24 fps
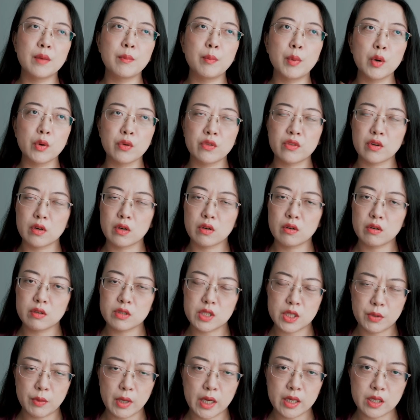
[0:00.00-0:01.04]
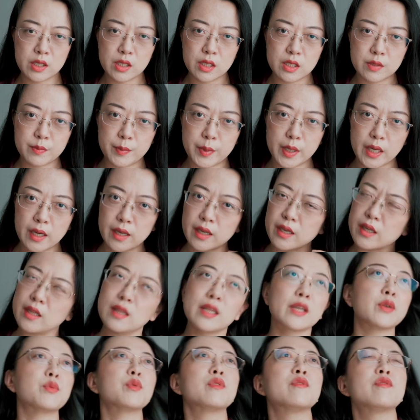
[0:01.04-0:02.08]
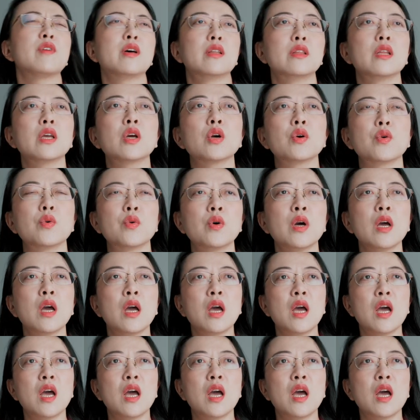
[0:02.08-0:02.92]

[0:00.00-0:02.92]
both are directed by Lin Yufen, who